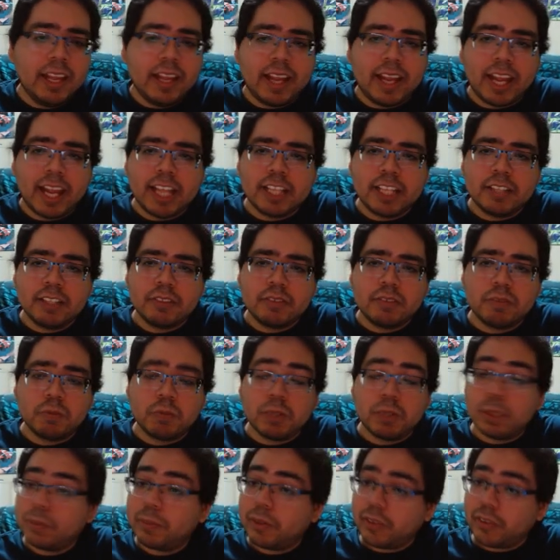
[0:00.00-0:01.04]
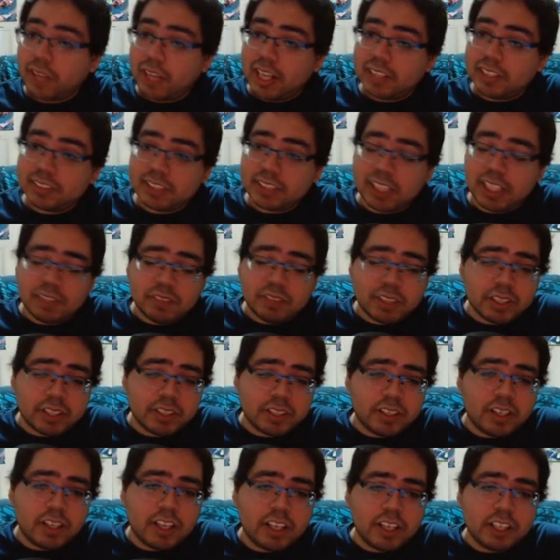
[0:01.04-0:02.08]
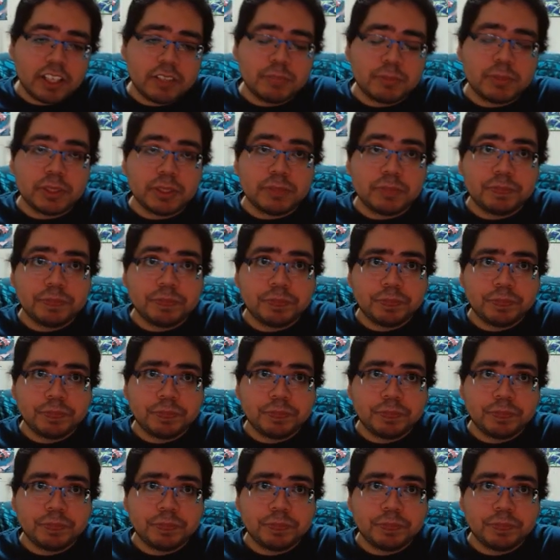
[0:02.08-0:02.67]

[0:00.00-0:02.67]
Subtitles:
And Rebirth has that, I'm not gonna lie, but